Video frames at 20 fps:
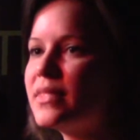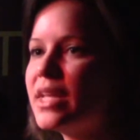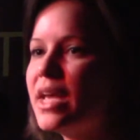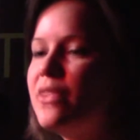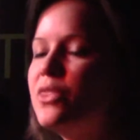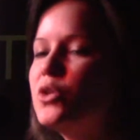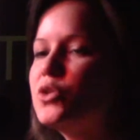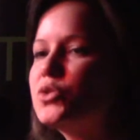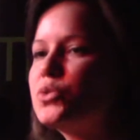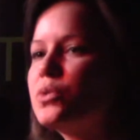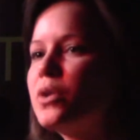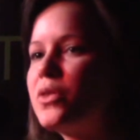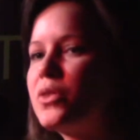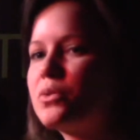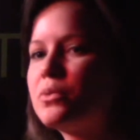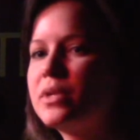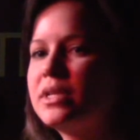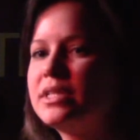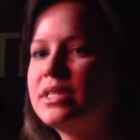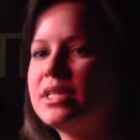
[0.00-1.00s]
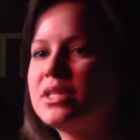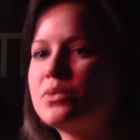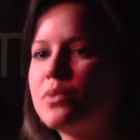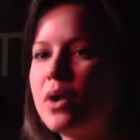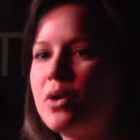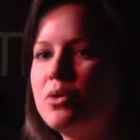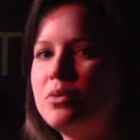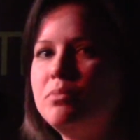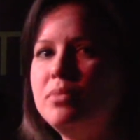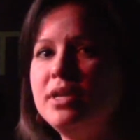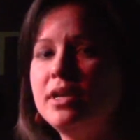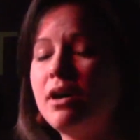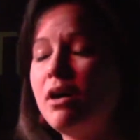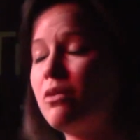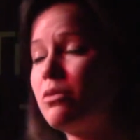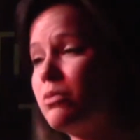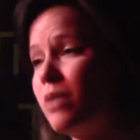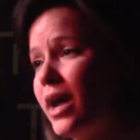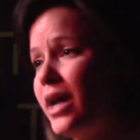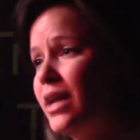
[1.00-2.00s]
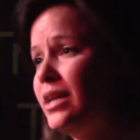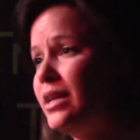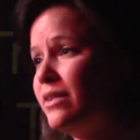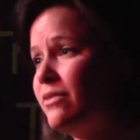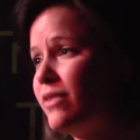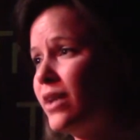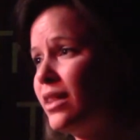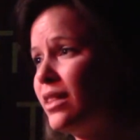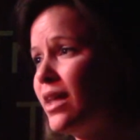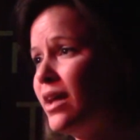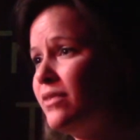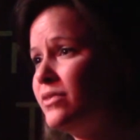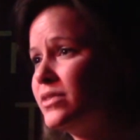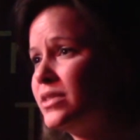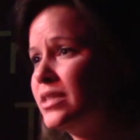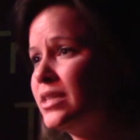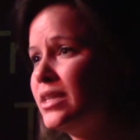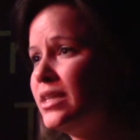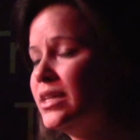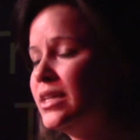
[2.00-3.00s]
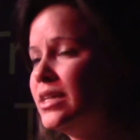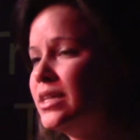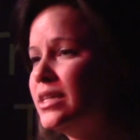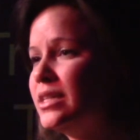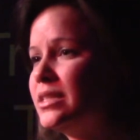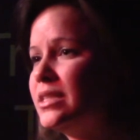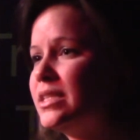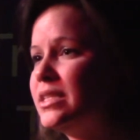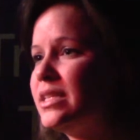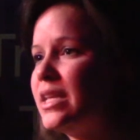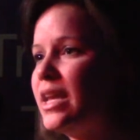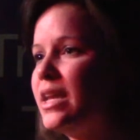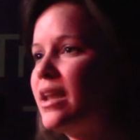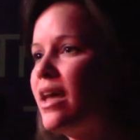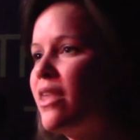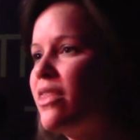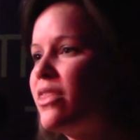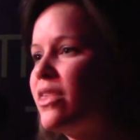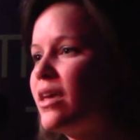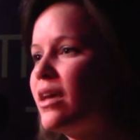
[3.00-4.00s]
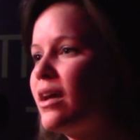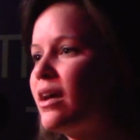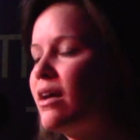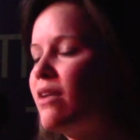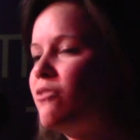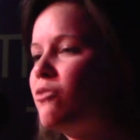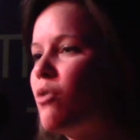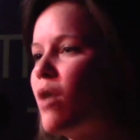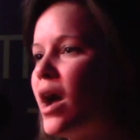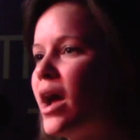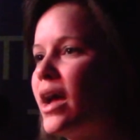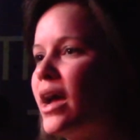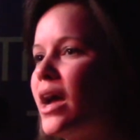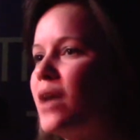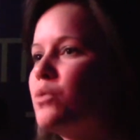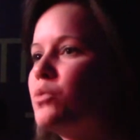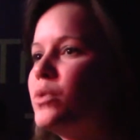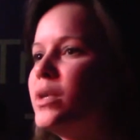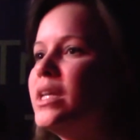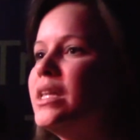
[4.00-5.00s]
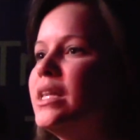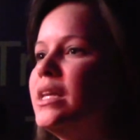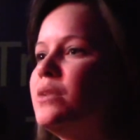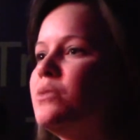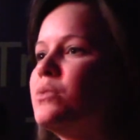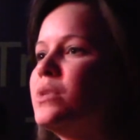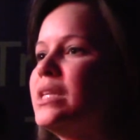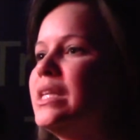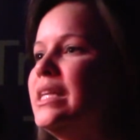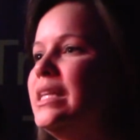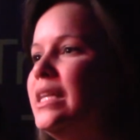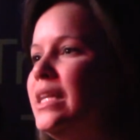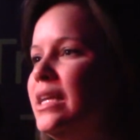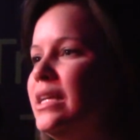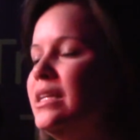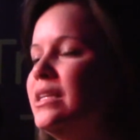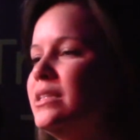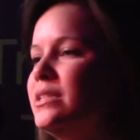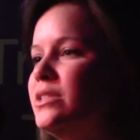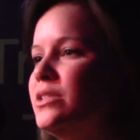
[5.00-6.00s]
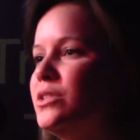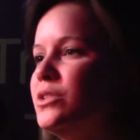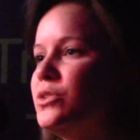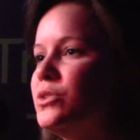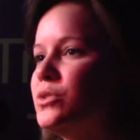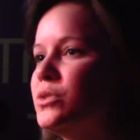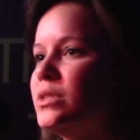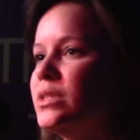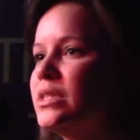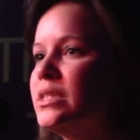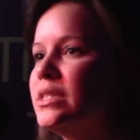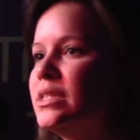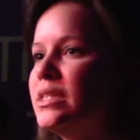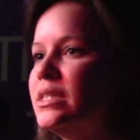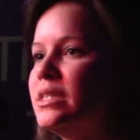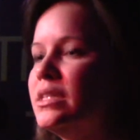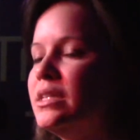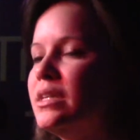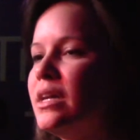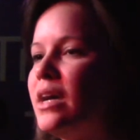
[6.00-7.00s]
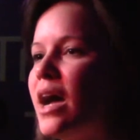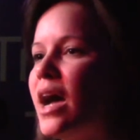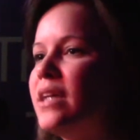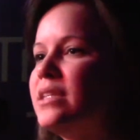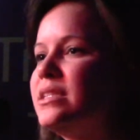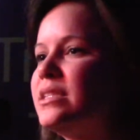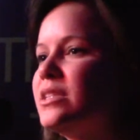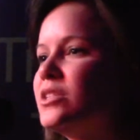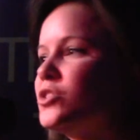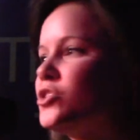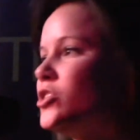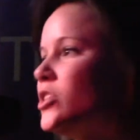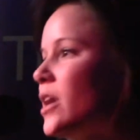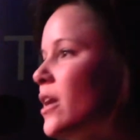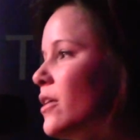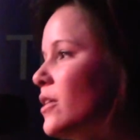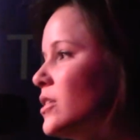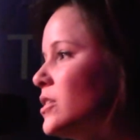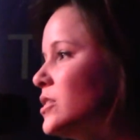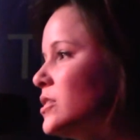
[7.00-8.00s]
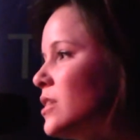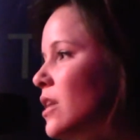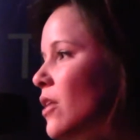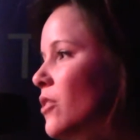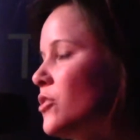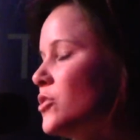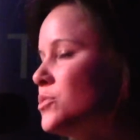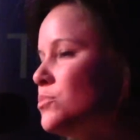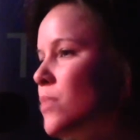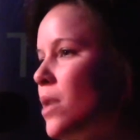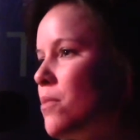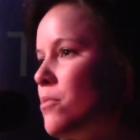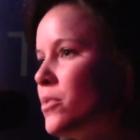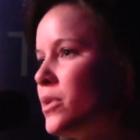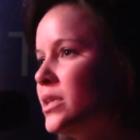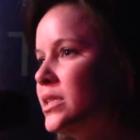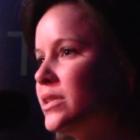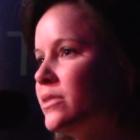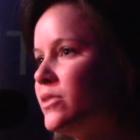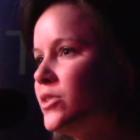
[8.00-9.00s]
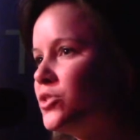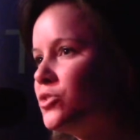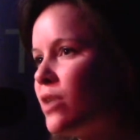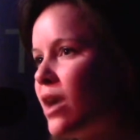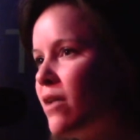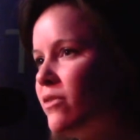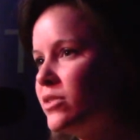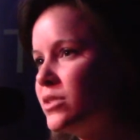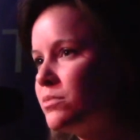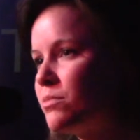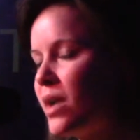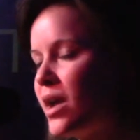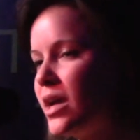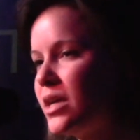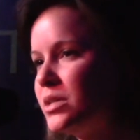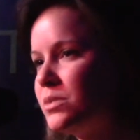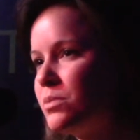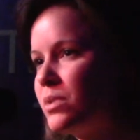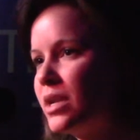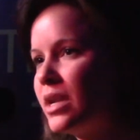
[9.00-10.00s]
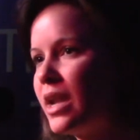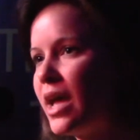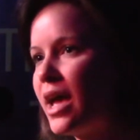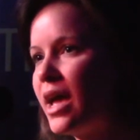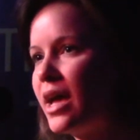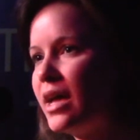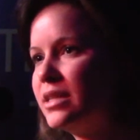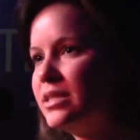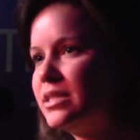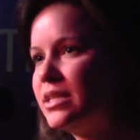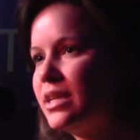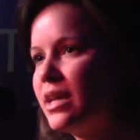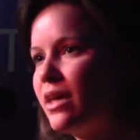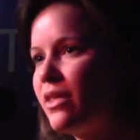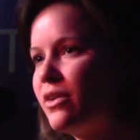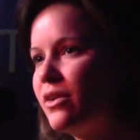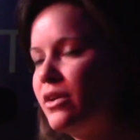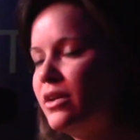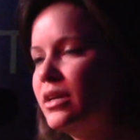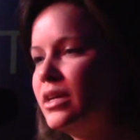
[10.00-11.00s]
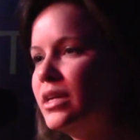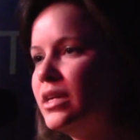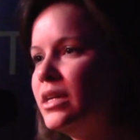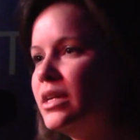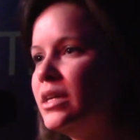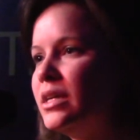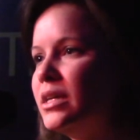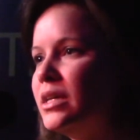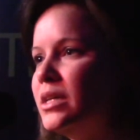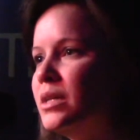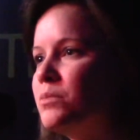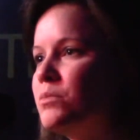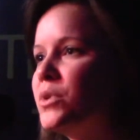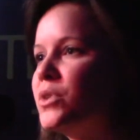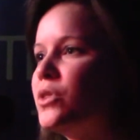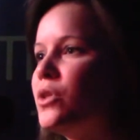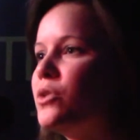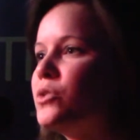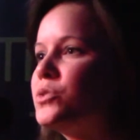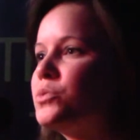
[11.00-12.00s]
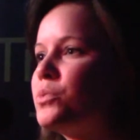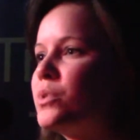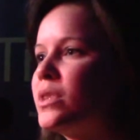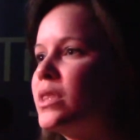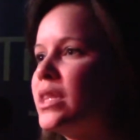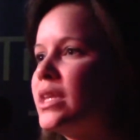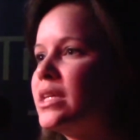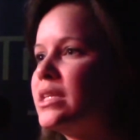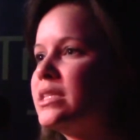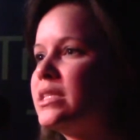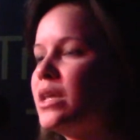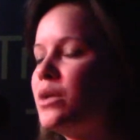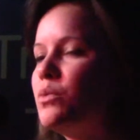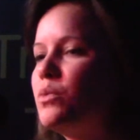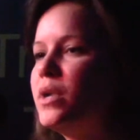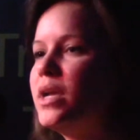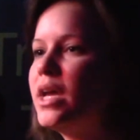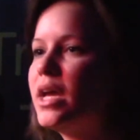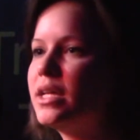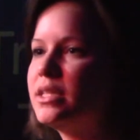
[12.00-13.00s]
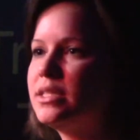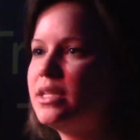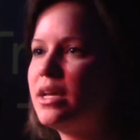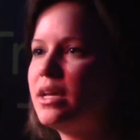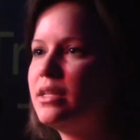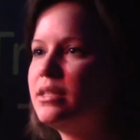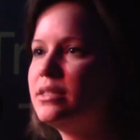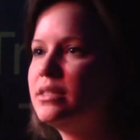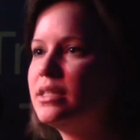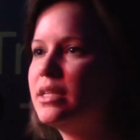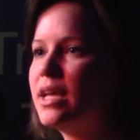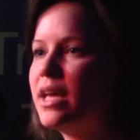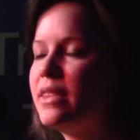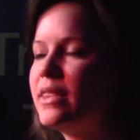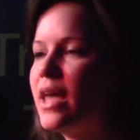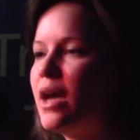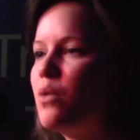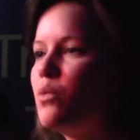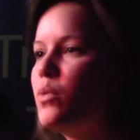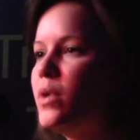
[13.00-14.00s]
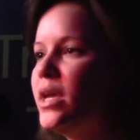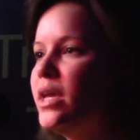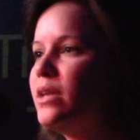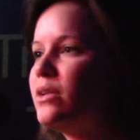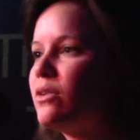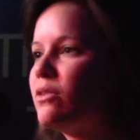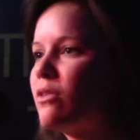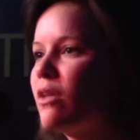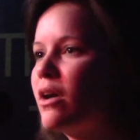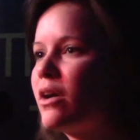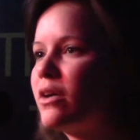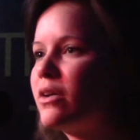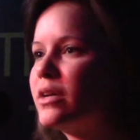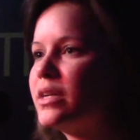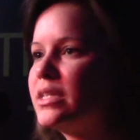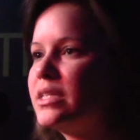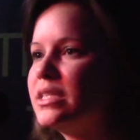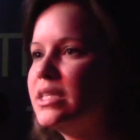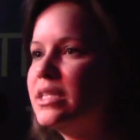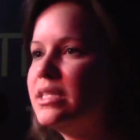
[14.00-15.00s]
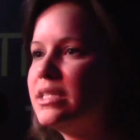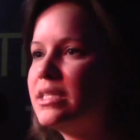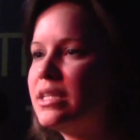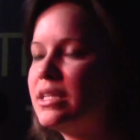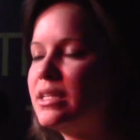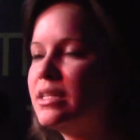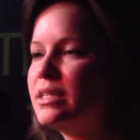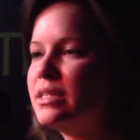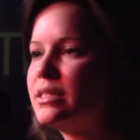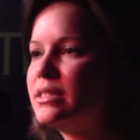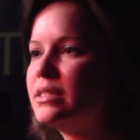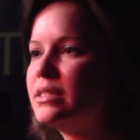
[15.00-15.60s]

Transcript: And those were all the reasons why it would be all right if I left, to say nothing of why I really, really needed to. I still cherished all those memories of the travels my husband and I had together, but those were things that we had done, and that we no longer existed.